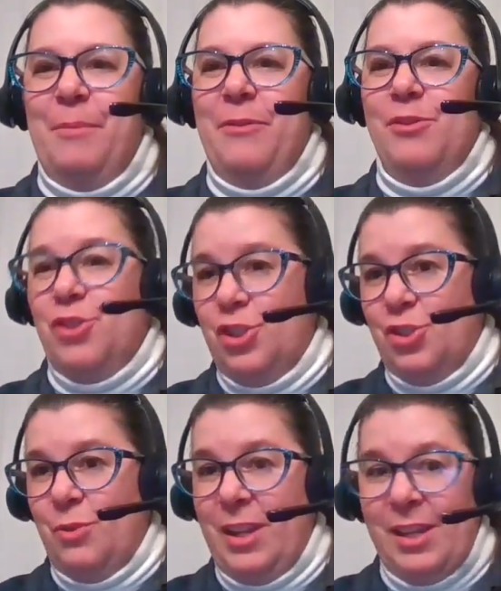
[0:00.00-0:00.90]
If you're
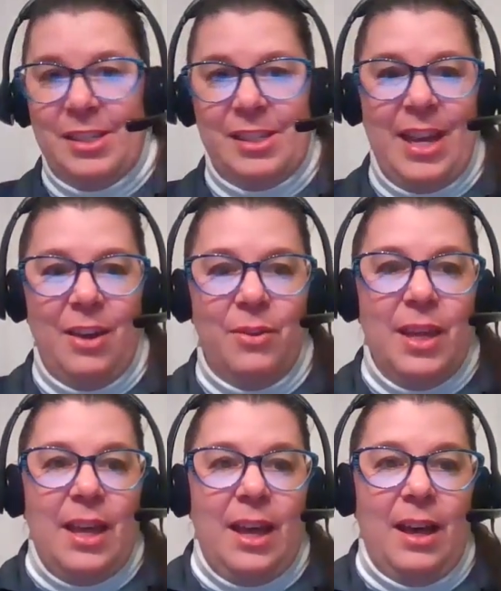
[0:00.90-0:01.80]
just joining us now,
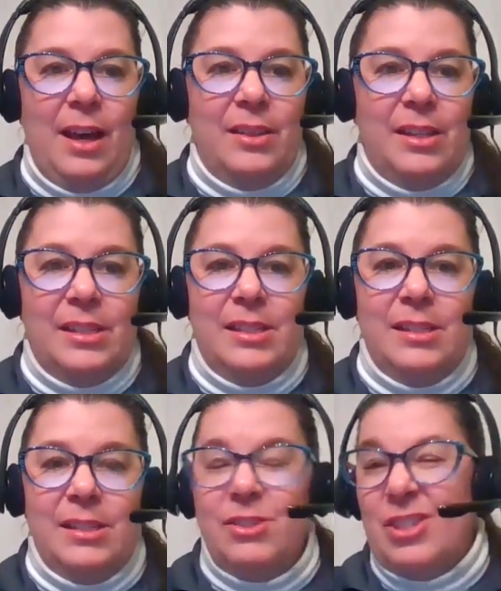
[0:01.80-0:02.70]
this
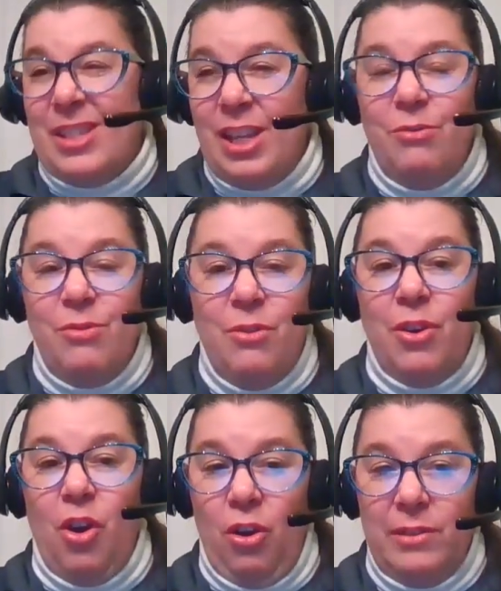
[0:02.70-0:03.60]
is just letting you know
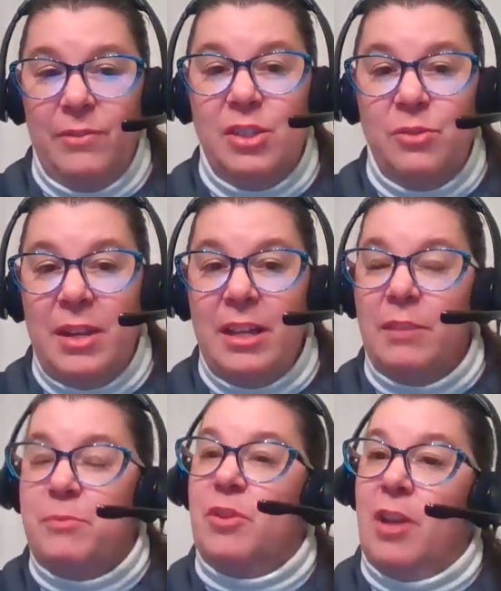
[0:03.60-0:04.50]
that all of these reading
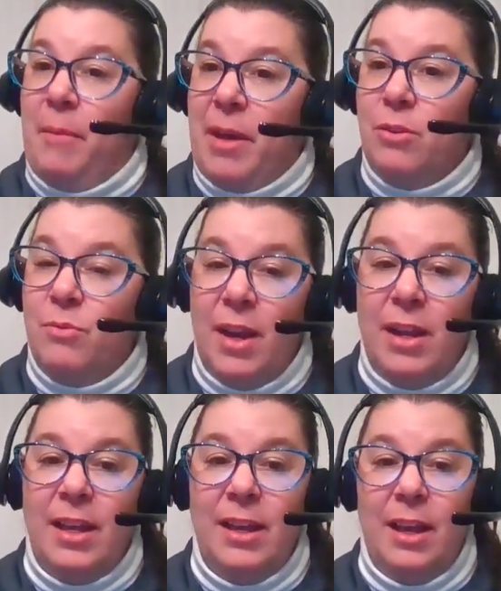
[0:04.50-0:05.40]
clips are not my own
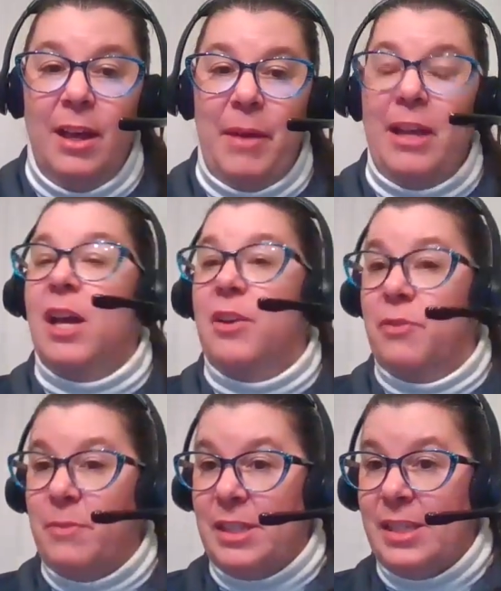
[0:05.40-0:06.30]
writing. I got it
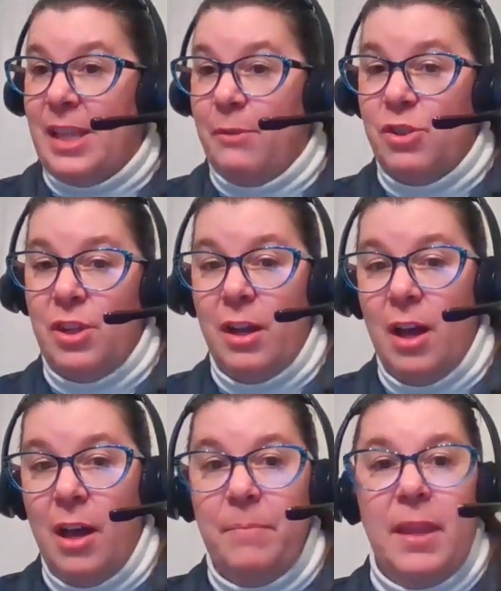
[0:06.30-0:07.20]
from
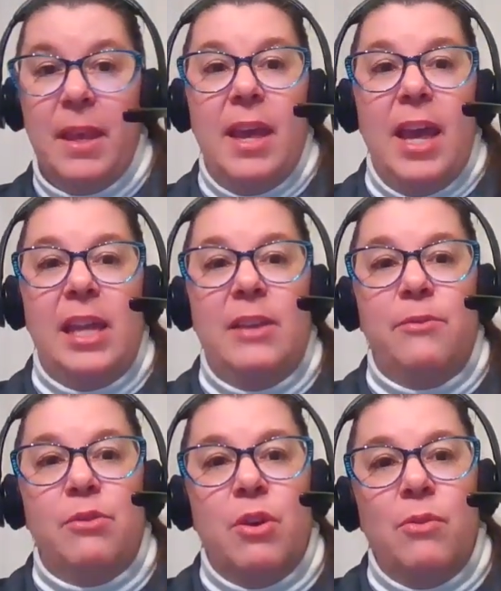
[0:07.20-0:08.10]
thisislanguage.com. And
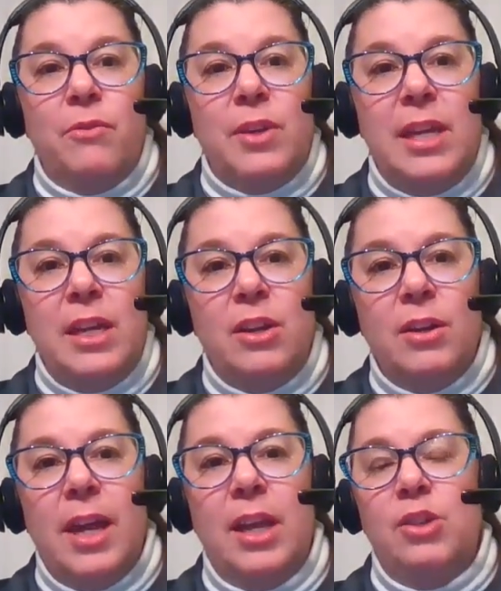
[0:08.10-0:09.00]
if you go over
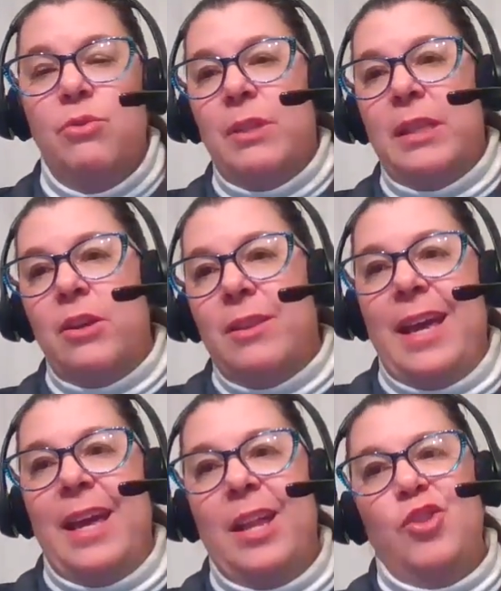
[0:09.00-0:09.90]
here and you click on
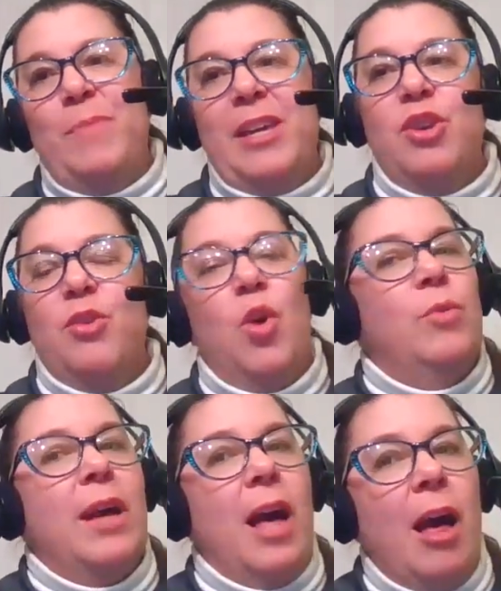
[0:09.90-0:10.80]
that and you make your
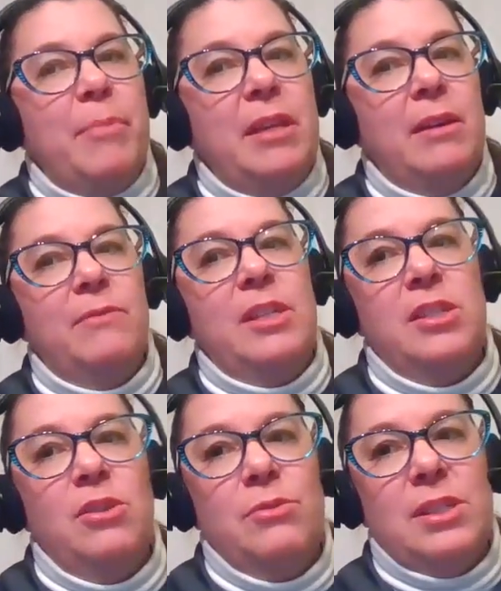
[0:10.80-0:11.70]
own copy of
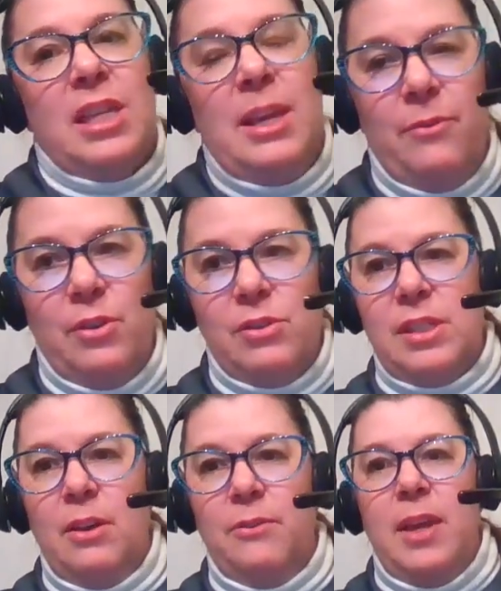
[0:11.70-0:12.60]
these notes to keep for
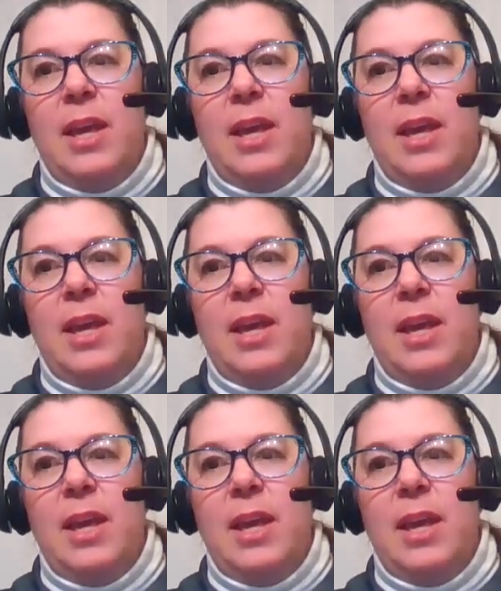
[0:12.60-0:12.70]
yourself,